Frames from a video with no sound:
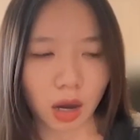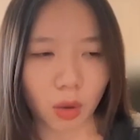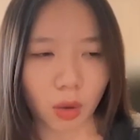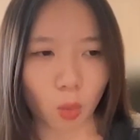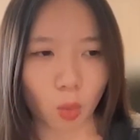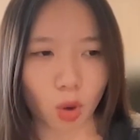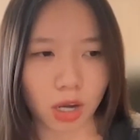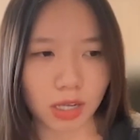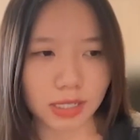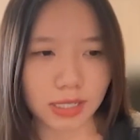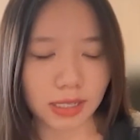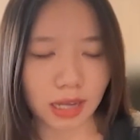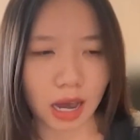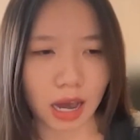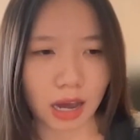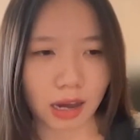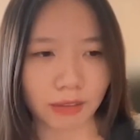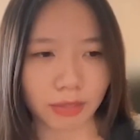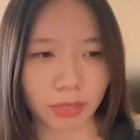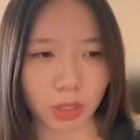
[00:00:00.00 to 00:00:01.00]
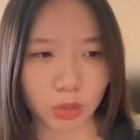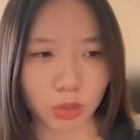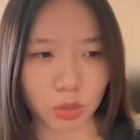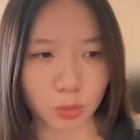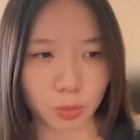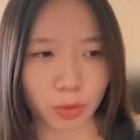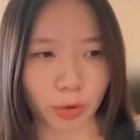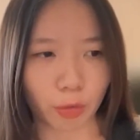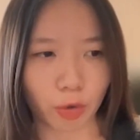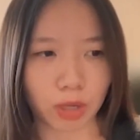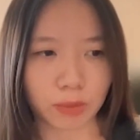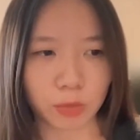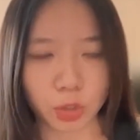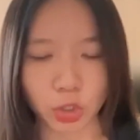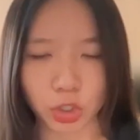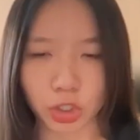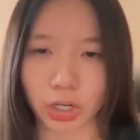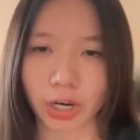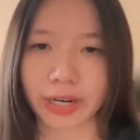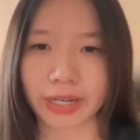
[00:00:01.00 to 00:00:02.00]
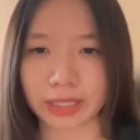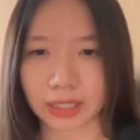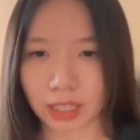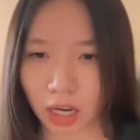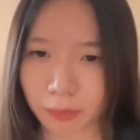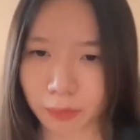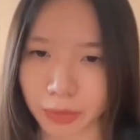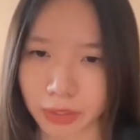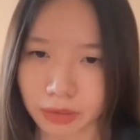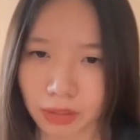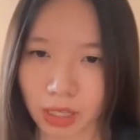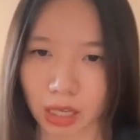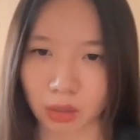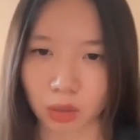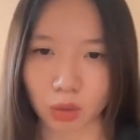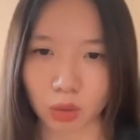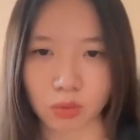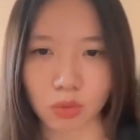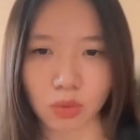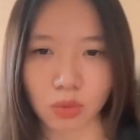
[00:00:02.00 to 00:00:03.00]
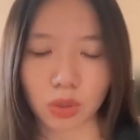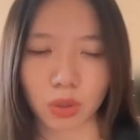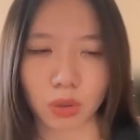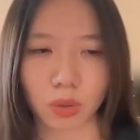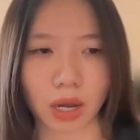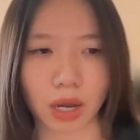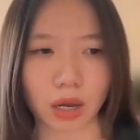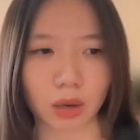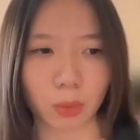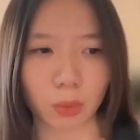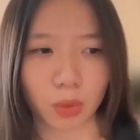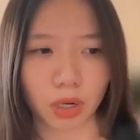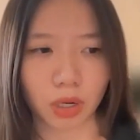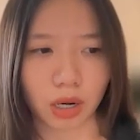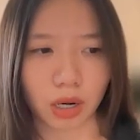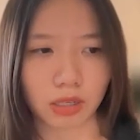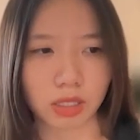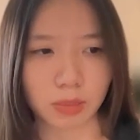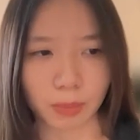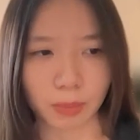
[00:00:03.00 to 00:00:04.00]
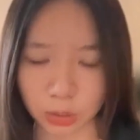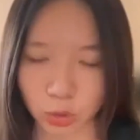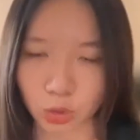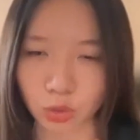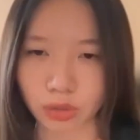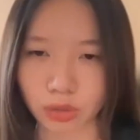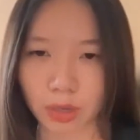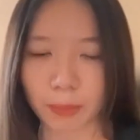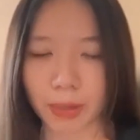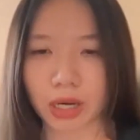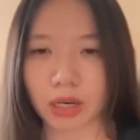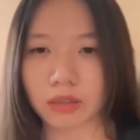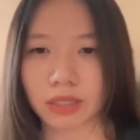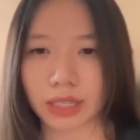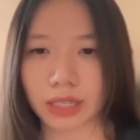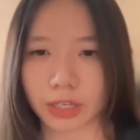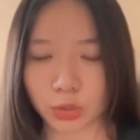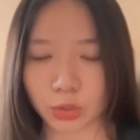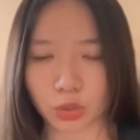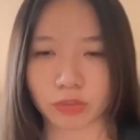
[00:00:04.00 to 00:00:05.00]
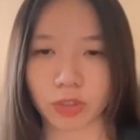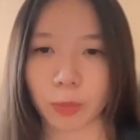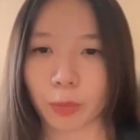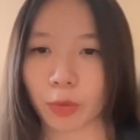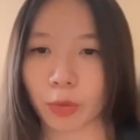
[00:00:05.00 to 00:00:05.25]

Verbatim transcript: what um, those programs share in common and also um, what are special about each of the